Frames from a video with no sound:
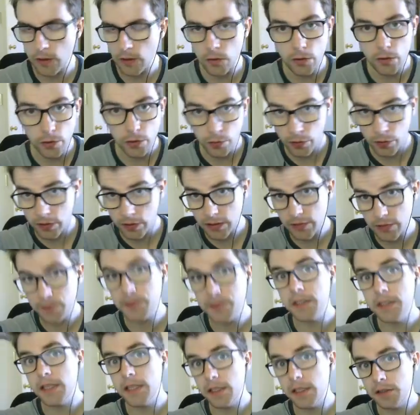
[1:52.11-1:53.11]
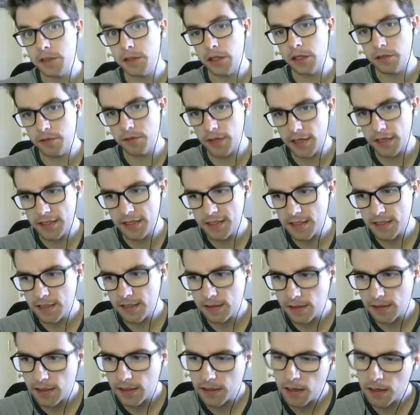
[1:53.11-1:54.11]
You could definitely get a lot of eyes like
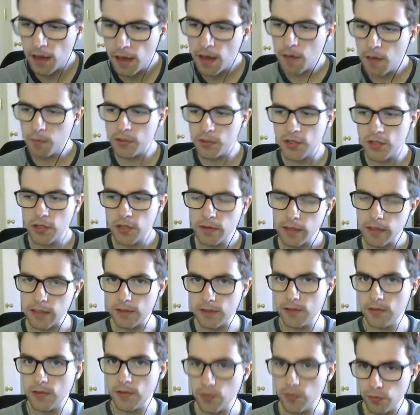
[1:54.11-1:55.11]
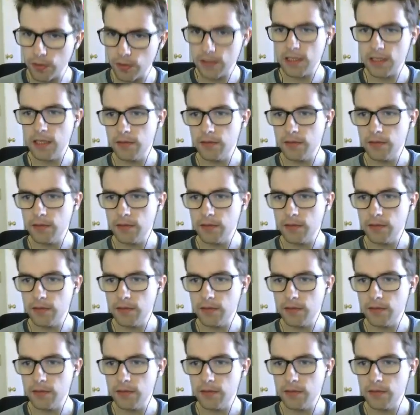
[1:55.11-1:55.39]
that, but generally it's too risky.